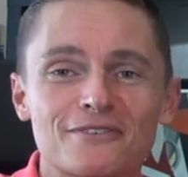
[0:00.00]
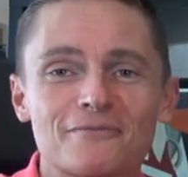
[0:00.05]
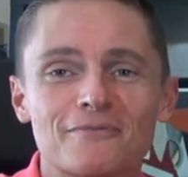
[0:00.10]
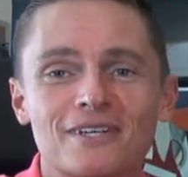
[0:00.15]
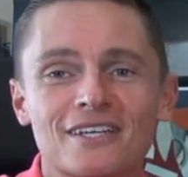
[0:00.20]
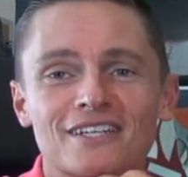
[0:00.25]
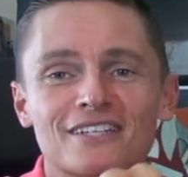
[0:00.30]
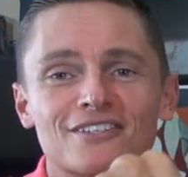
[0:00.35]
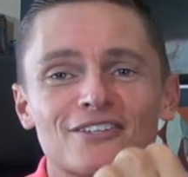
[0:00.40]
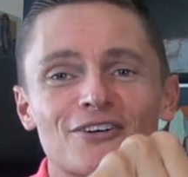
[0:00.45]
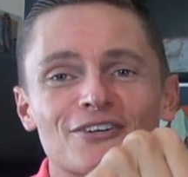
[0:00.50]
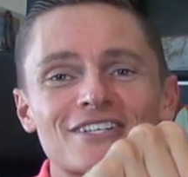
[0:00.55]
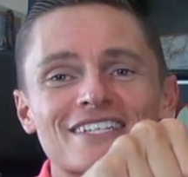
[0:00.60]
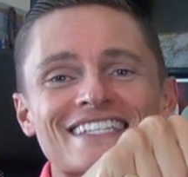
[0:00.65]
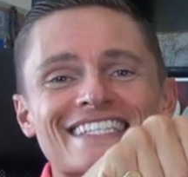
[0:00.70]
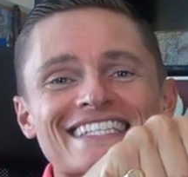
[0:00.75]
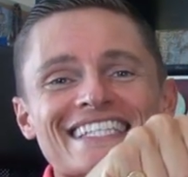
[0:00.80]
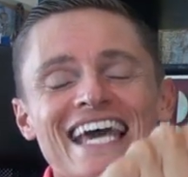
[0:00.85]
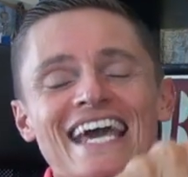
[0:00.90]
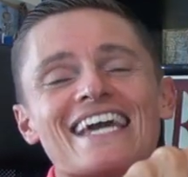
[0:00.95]
to me, and not a
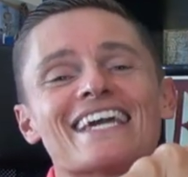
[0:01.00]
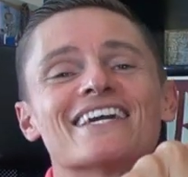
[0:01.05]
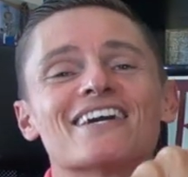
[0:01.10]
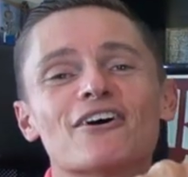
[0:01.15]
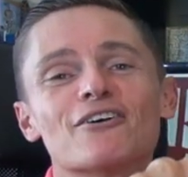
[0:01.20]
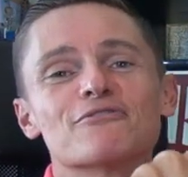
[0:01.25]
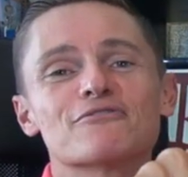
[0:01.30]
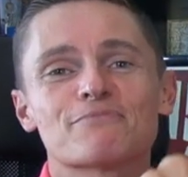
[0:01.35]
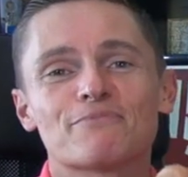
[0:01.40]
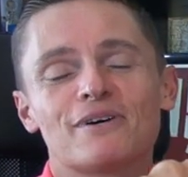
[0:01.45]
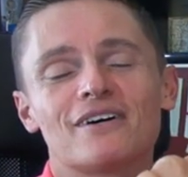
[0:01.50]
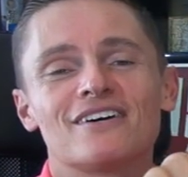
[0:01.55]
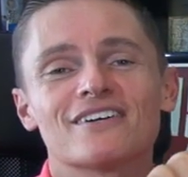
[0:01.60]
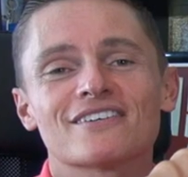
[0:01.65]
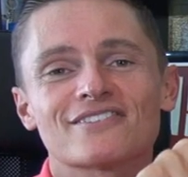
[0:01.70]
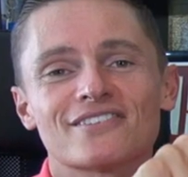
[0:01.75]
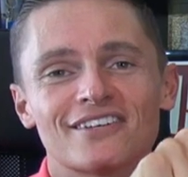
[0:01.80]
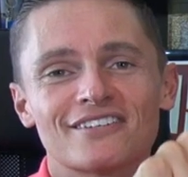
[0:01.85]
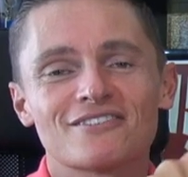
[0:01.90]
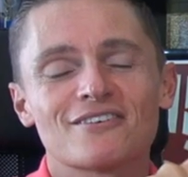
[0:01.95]
day goes
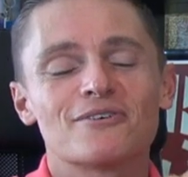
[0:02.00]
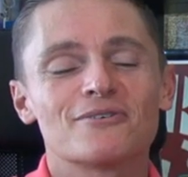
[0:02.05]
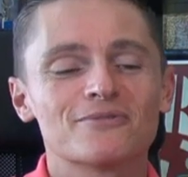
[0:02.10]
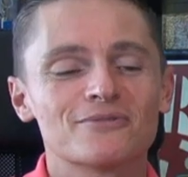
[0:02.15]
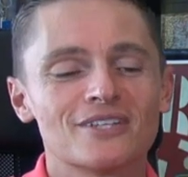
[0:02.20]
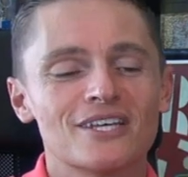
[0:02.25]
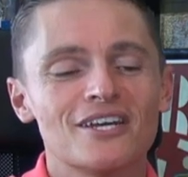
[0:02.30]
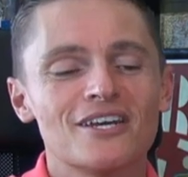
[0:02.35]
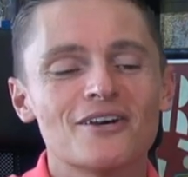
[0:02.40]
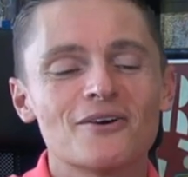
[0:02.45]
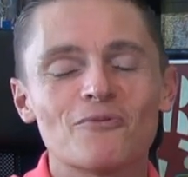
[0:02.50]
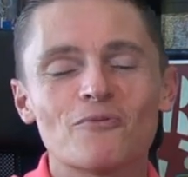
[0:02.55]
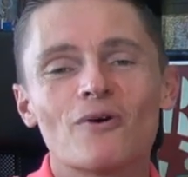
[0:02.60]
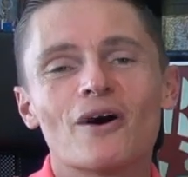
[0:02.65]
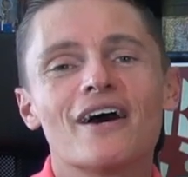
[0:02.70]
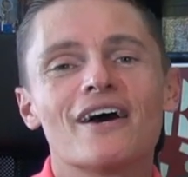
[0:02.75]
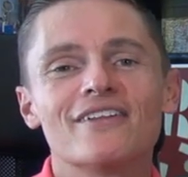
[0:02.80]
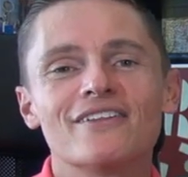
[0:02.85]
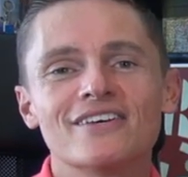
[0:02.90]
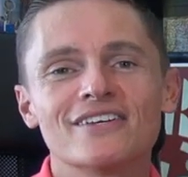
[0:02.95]
past I don't
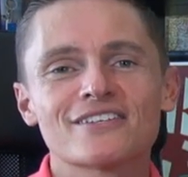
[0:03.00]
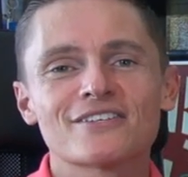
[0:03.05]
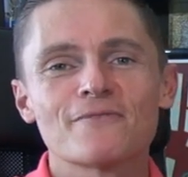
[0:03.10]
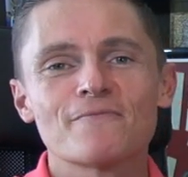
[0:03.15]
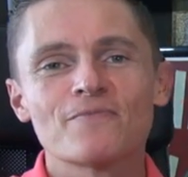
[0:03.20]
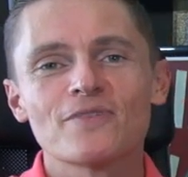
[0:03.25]
wear this.